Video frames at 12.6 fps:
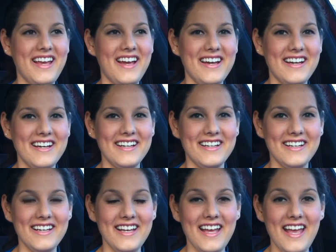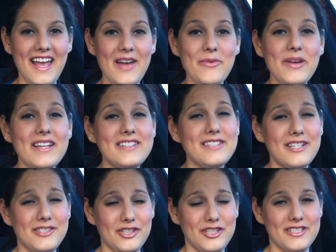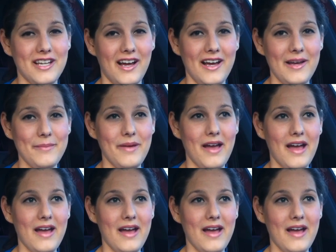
Uh, and we had such a good time.